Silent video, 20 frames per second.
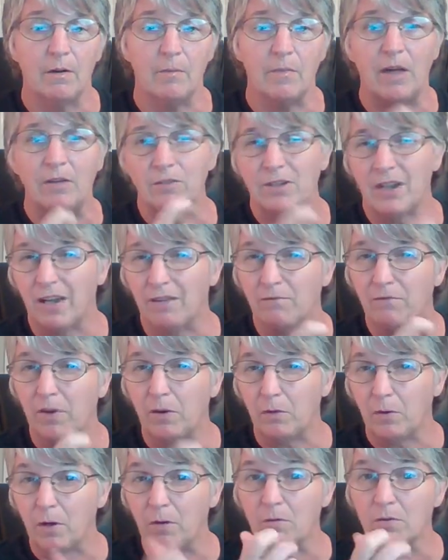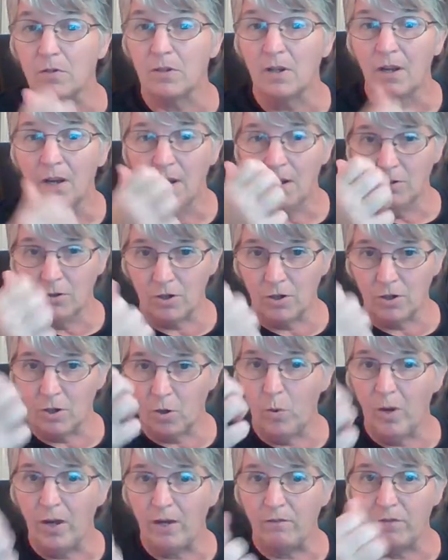I'll take photos, just a
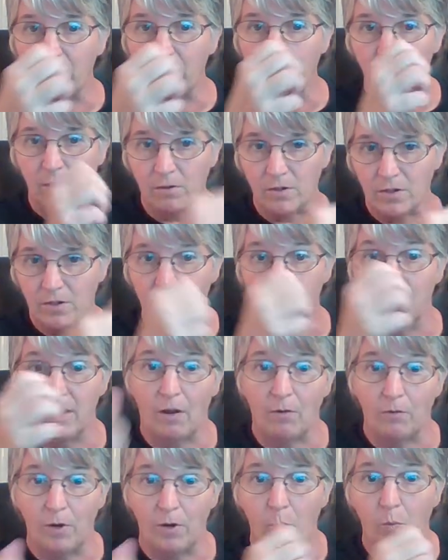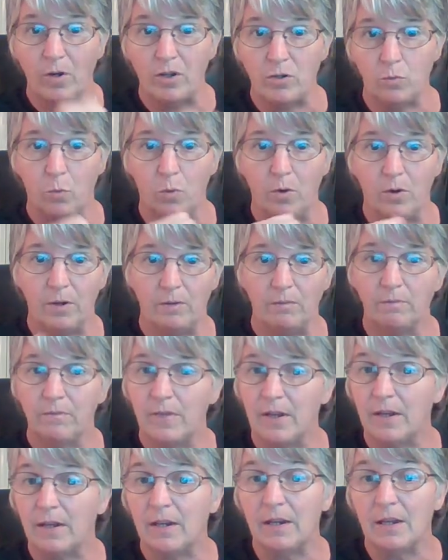quick photo so that I'll know which one
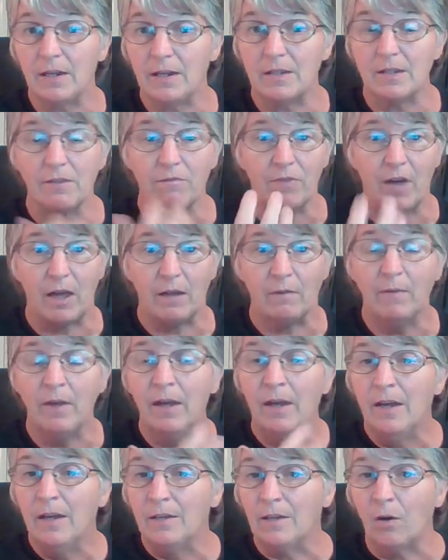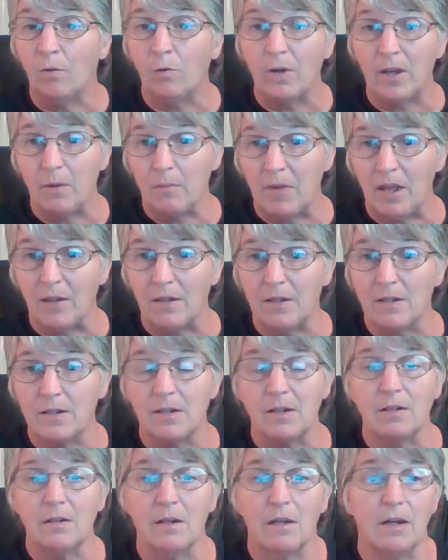it is if I don't get my
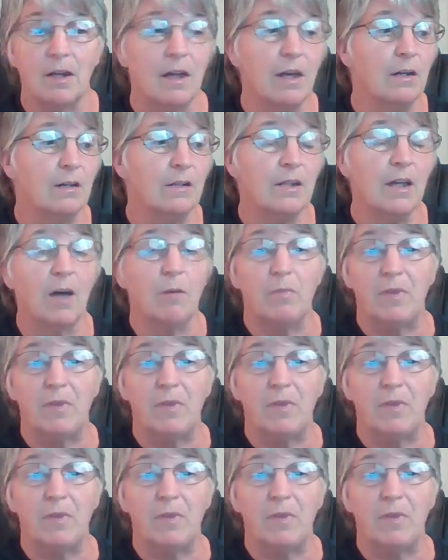listing done ahead of time.